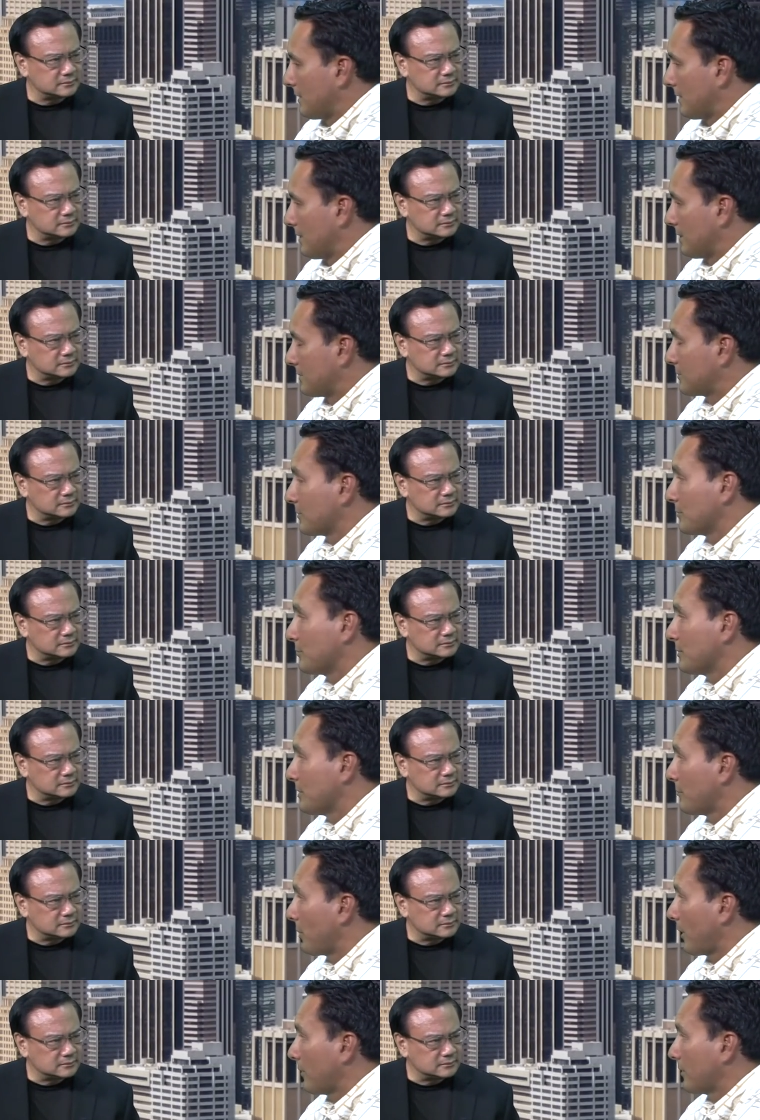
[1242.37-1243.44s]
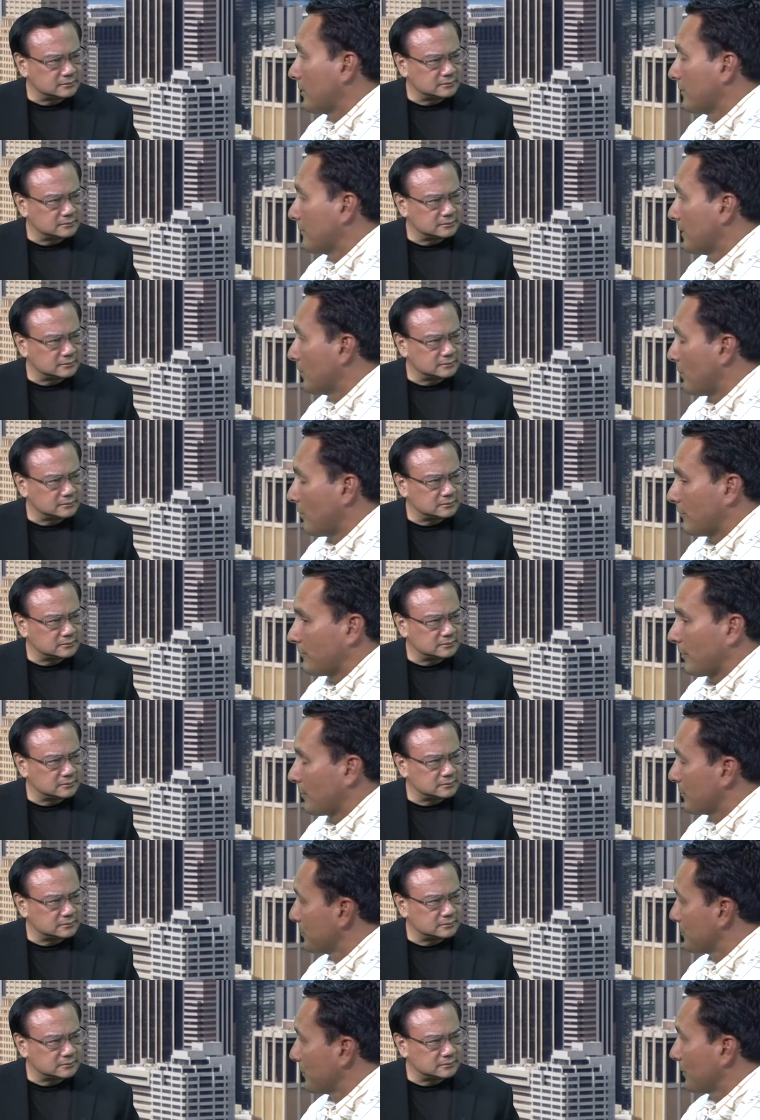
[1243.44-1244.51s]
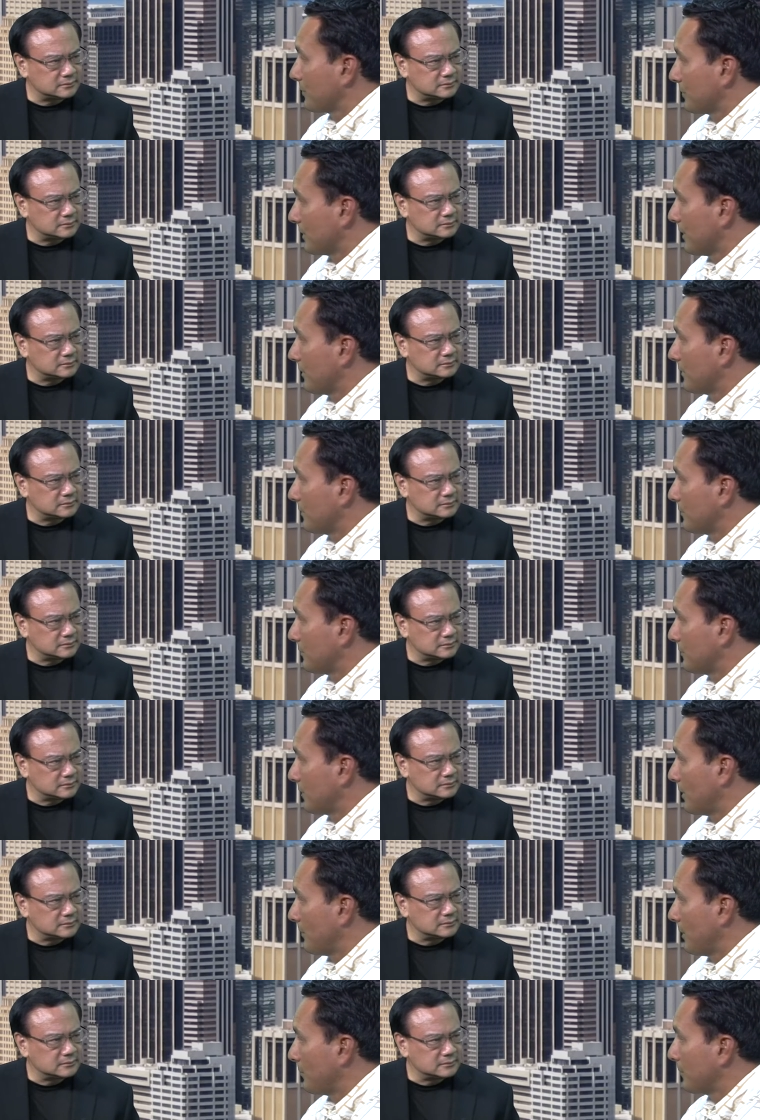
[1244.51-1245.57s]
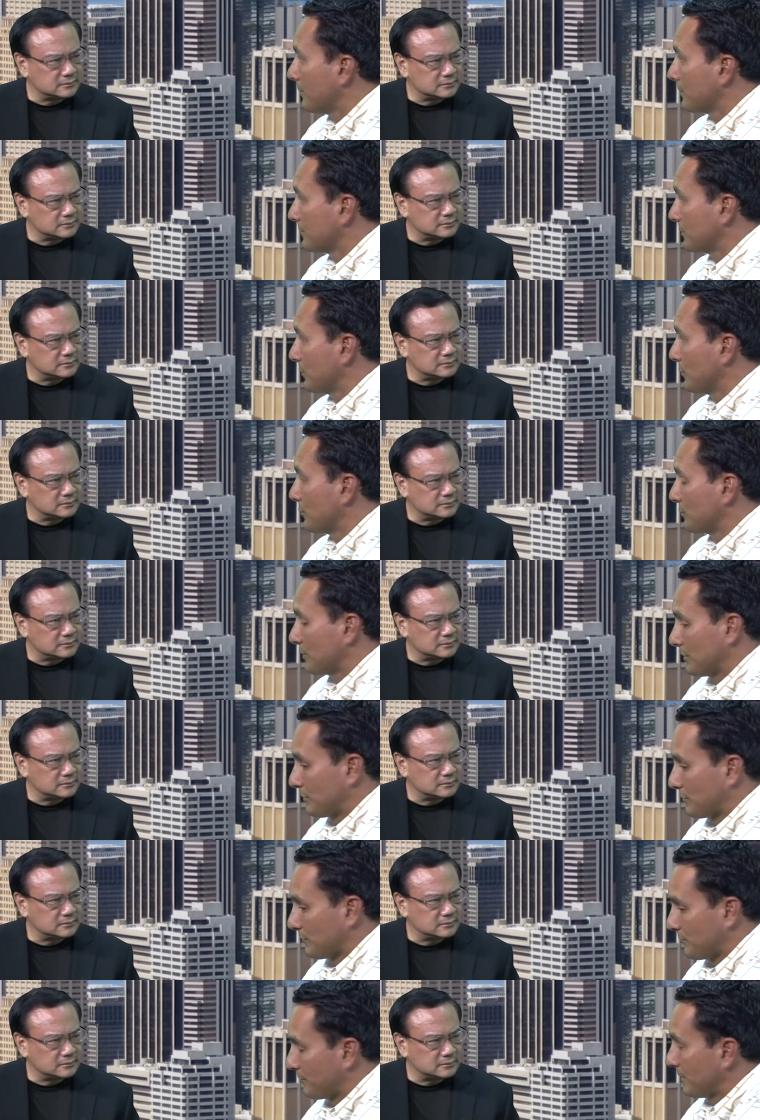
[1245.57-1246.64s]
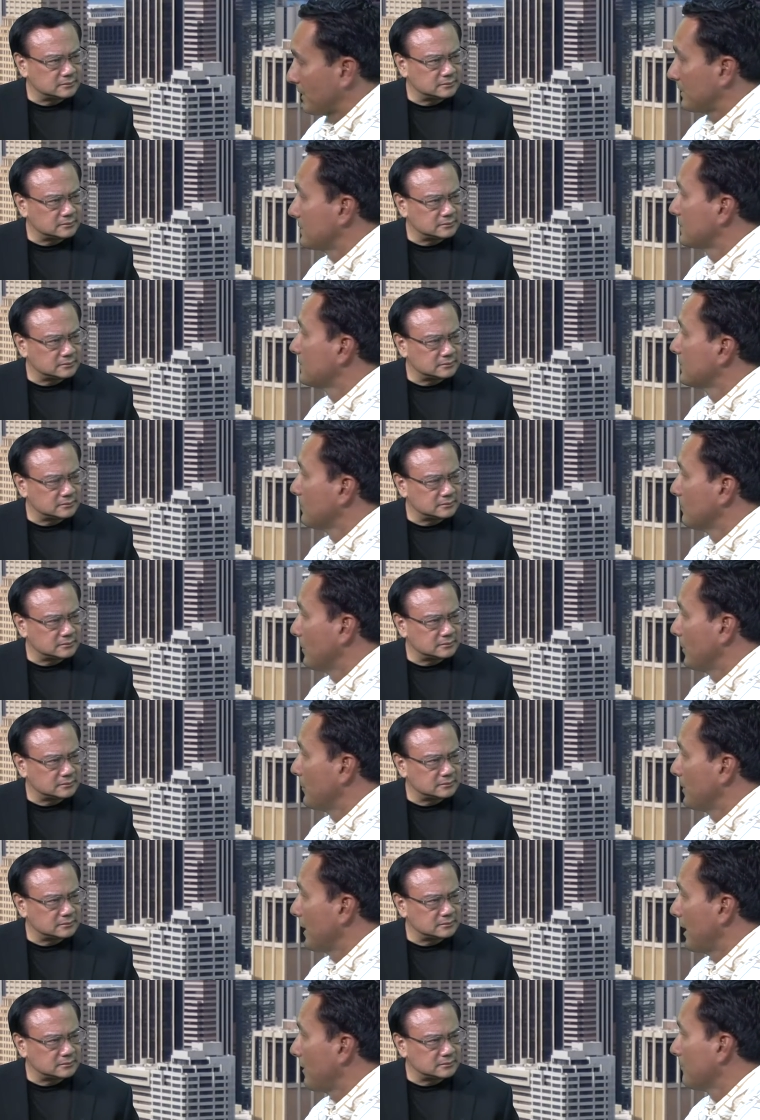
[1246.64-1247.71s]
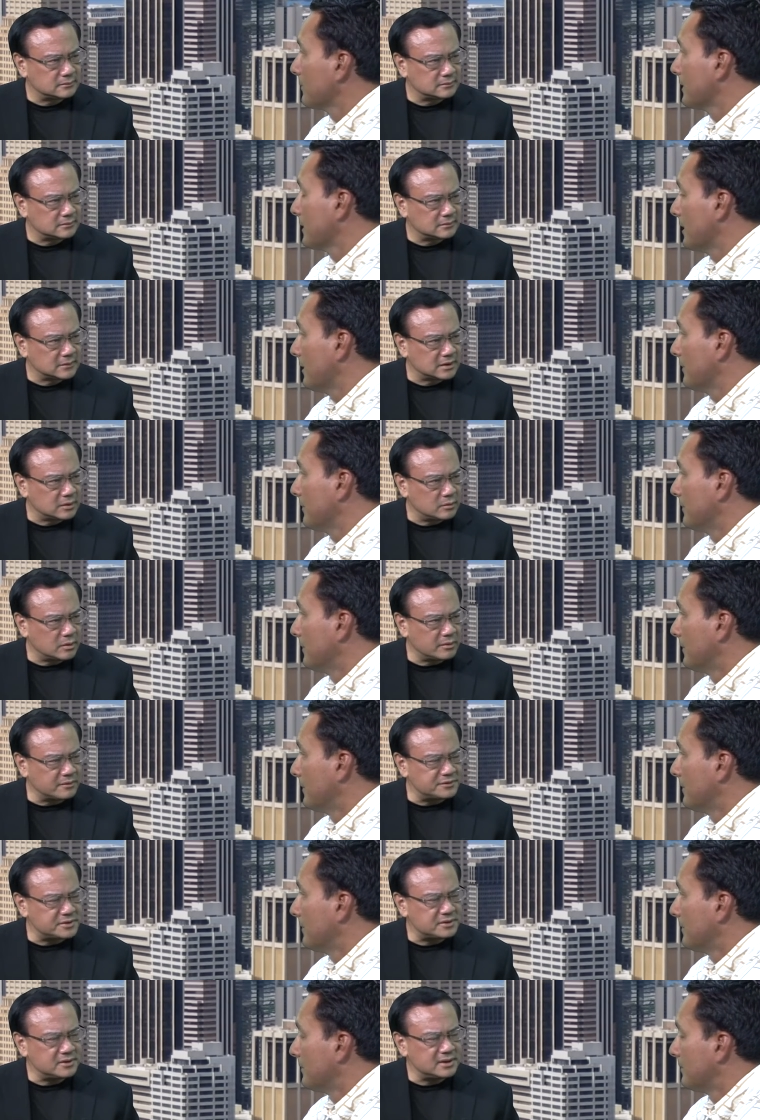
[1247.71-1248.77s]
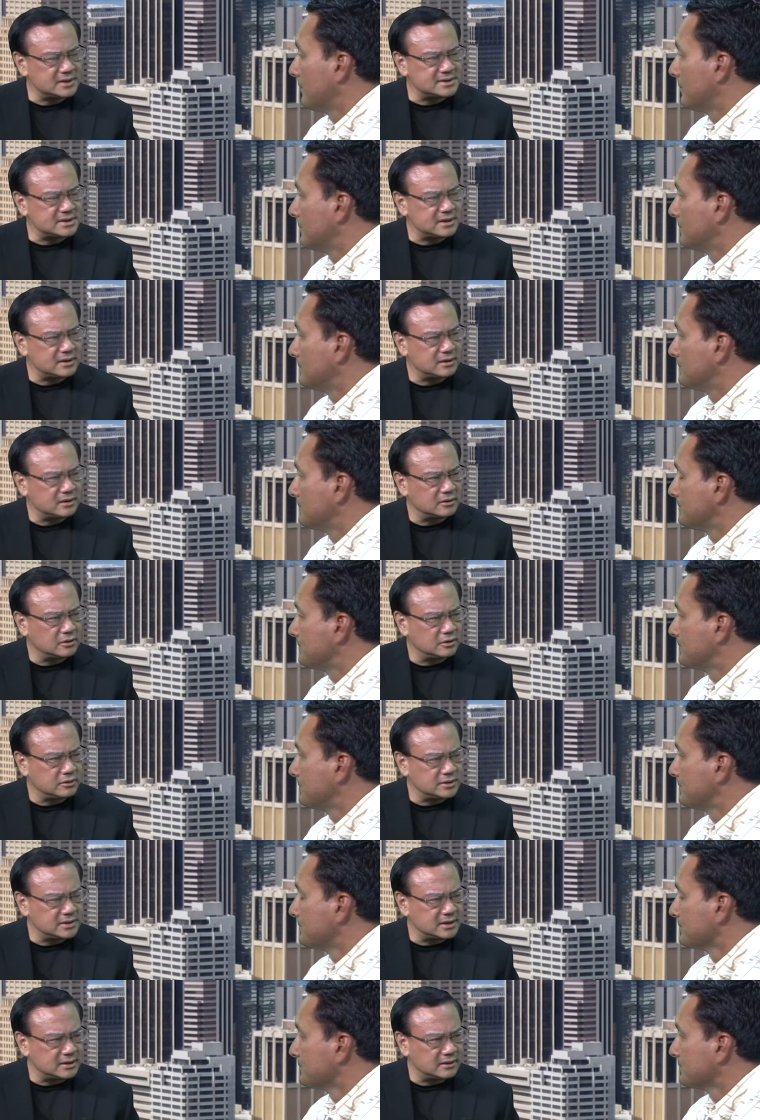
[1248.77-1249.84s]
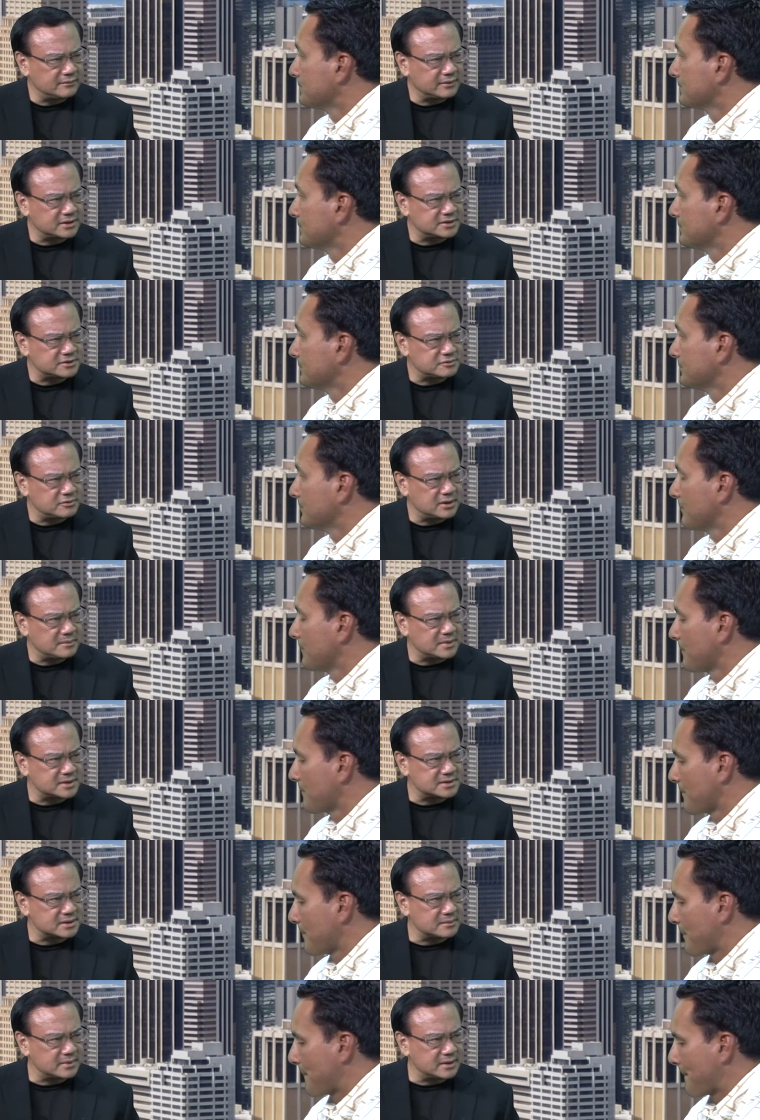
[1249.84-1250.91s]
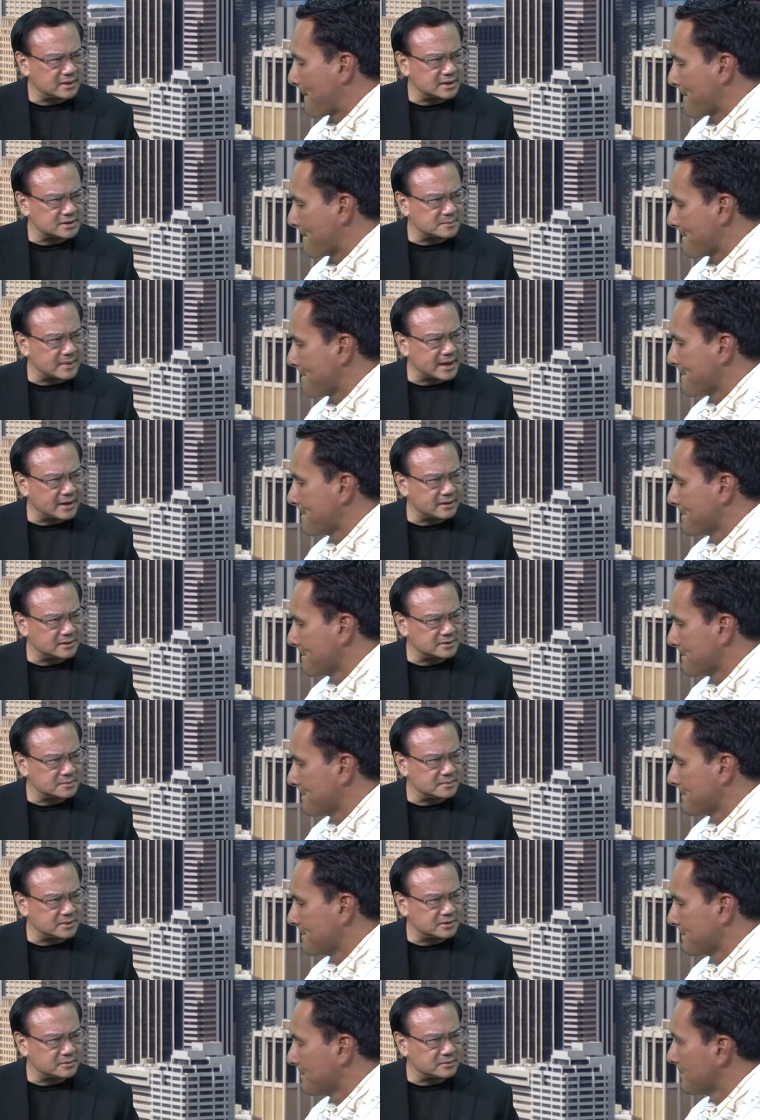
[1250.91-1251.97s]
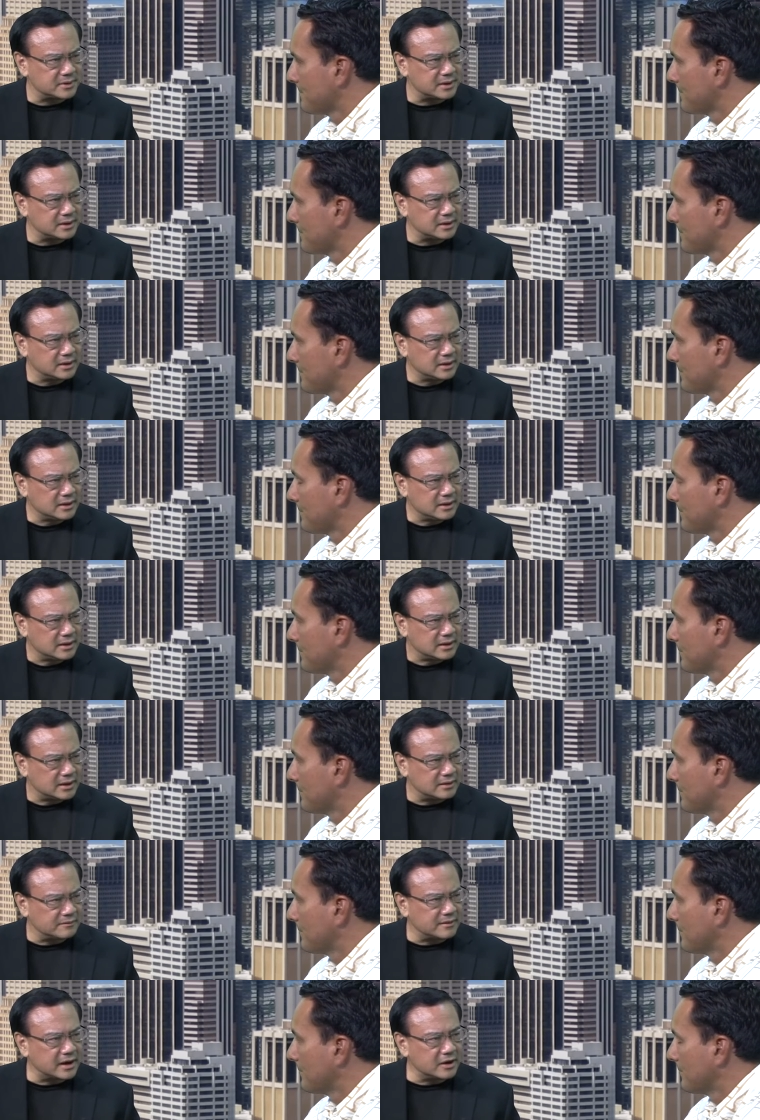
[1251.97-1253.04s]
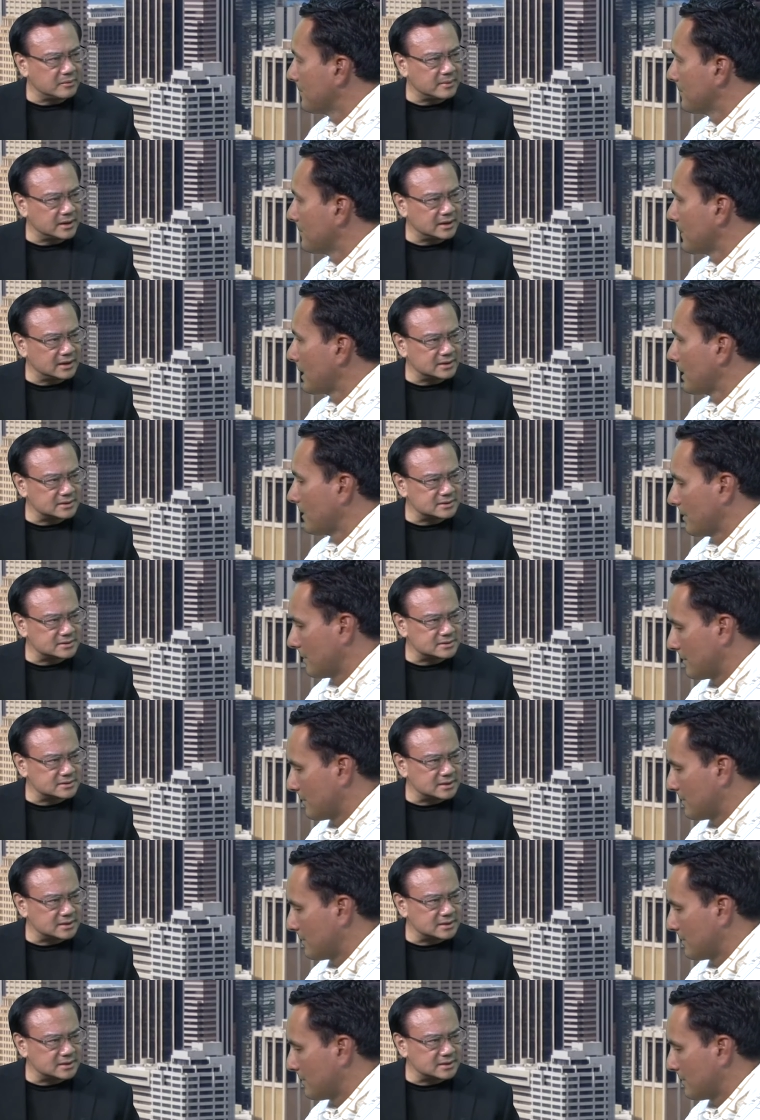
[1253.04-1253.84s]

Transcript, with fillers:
Speaker 1: It's going to be imperative that all farmers work together to come up with a solution to fix what we have right now.
Speaker 2: Well, we've certainly seen a good deal of extremism in these battles between environmentalists